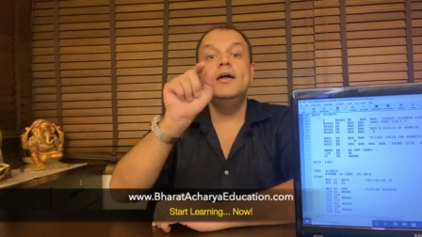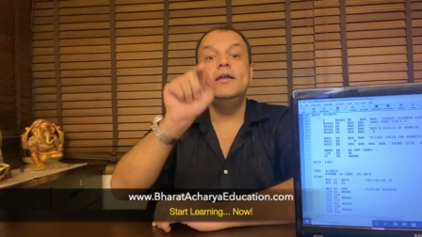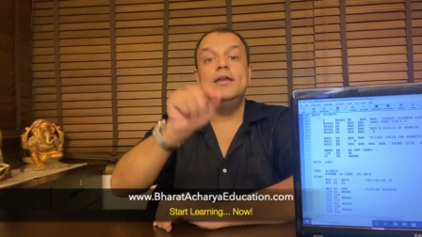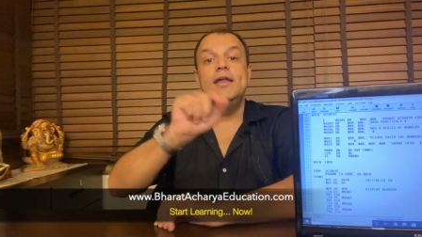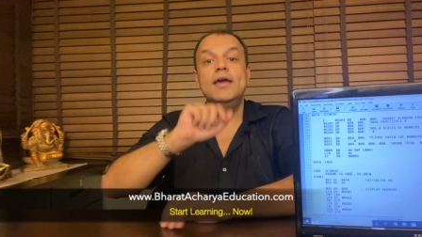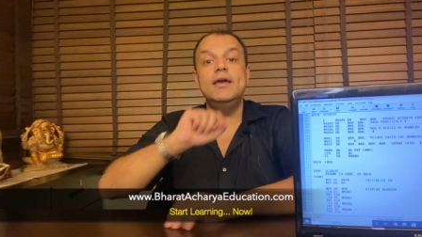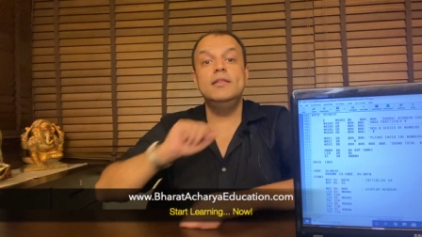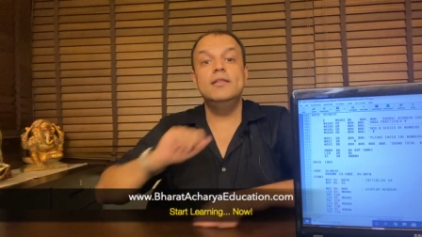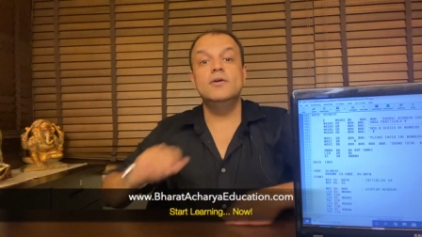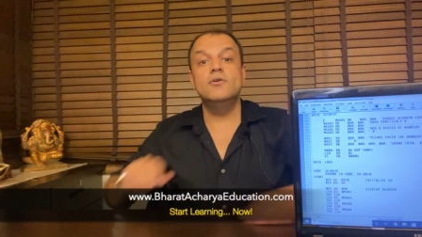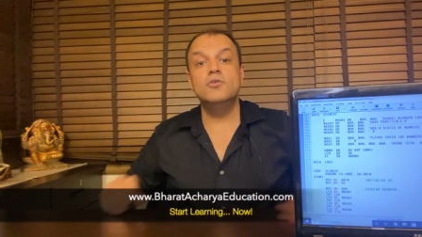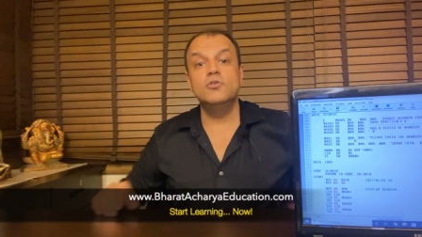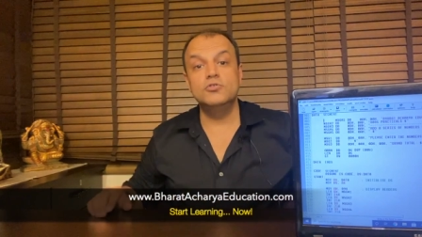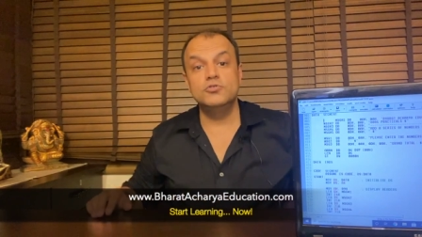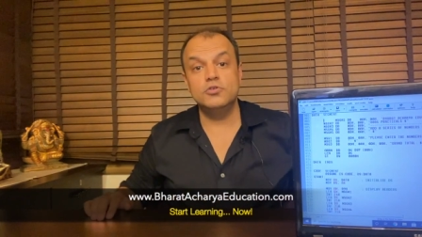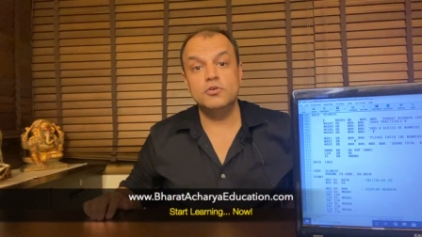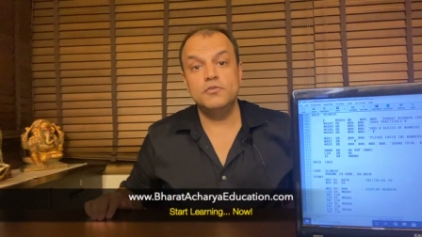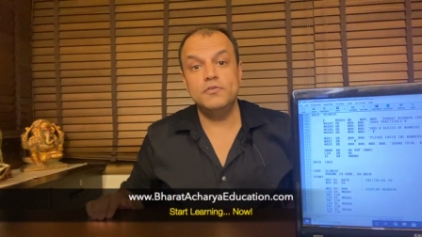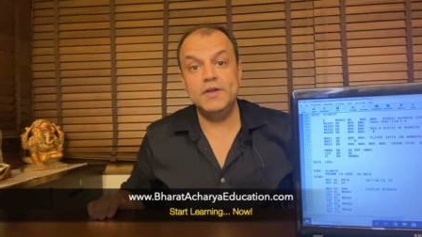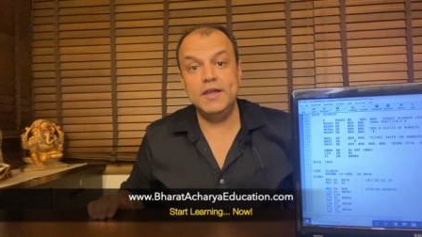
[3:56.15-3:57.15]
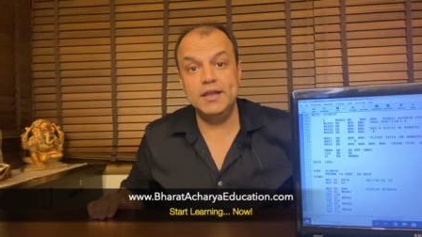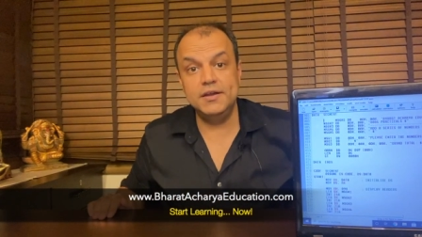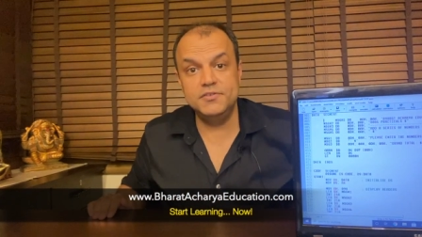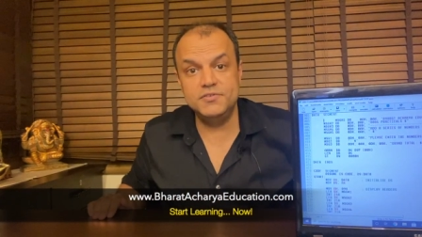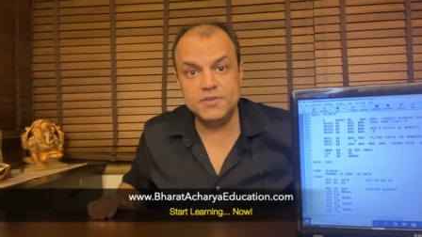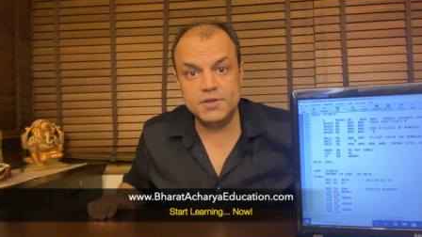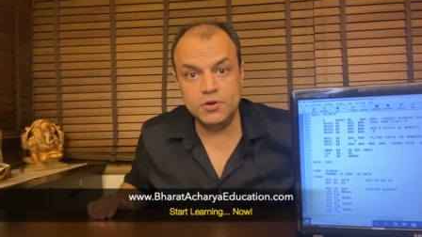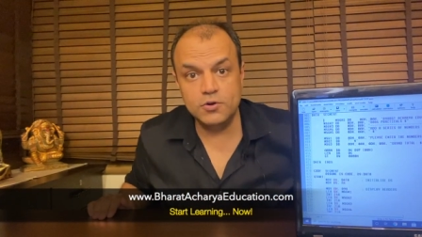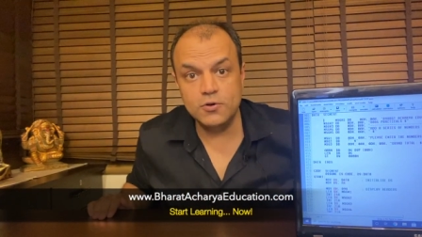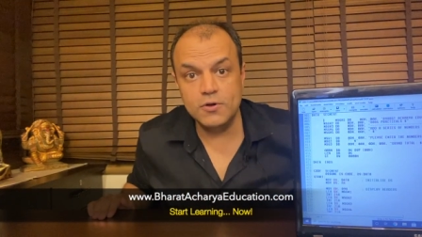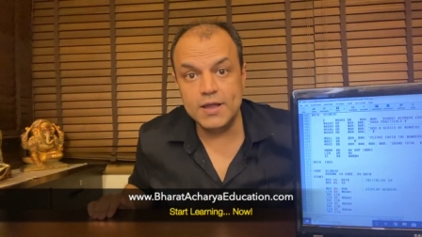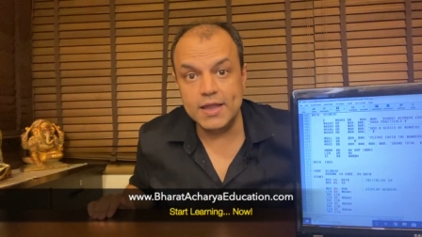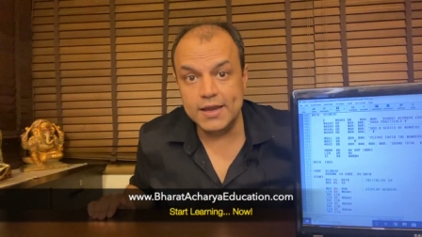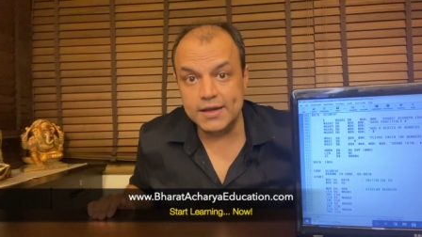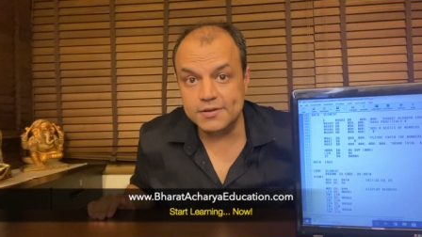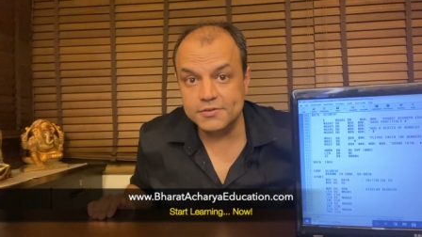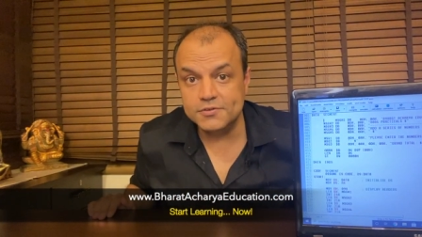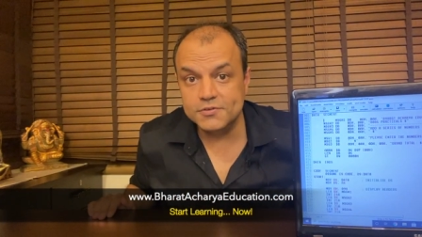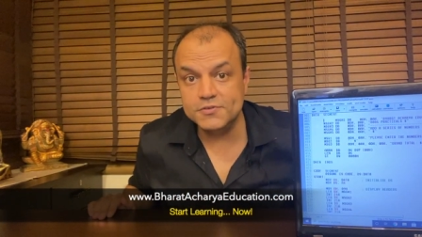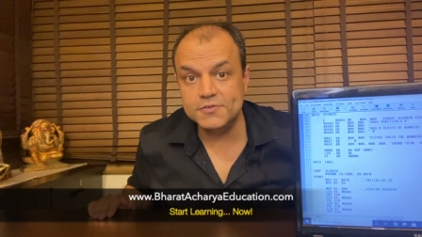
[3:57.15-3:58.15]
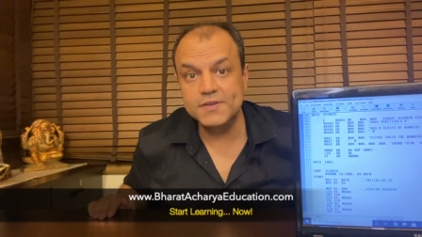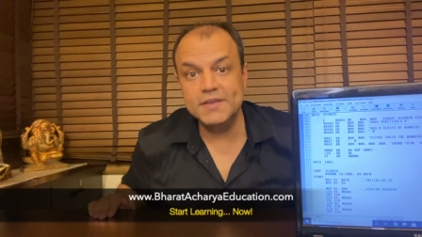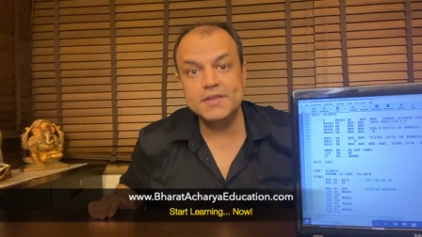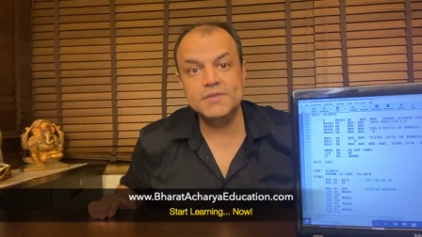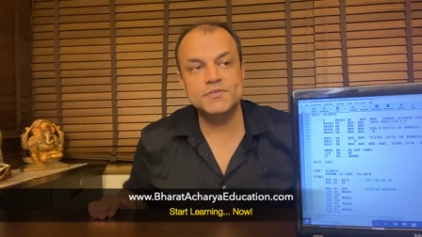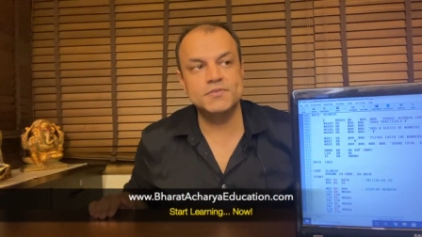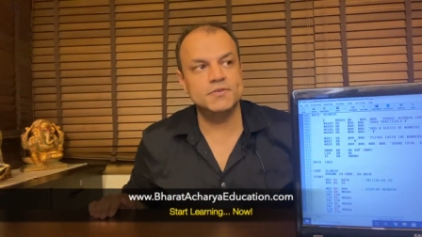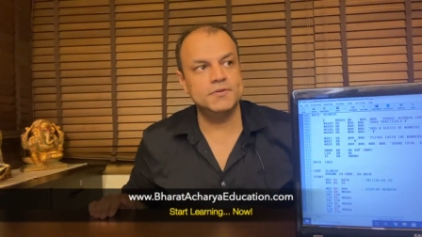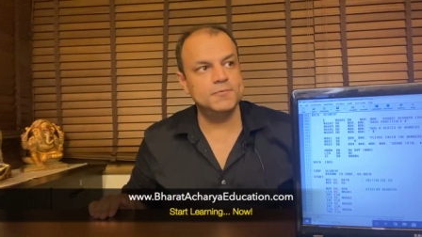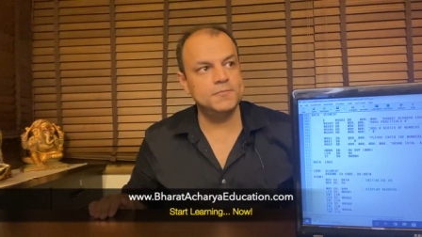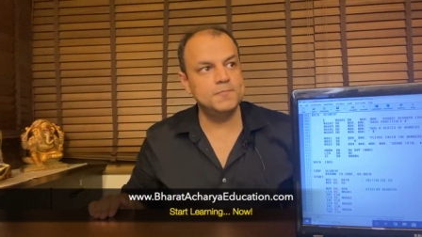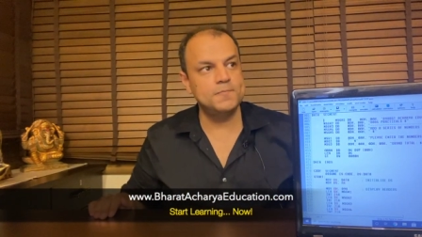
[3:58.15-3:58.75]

Take the course of 8086.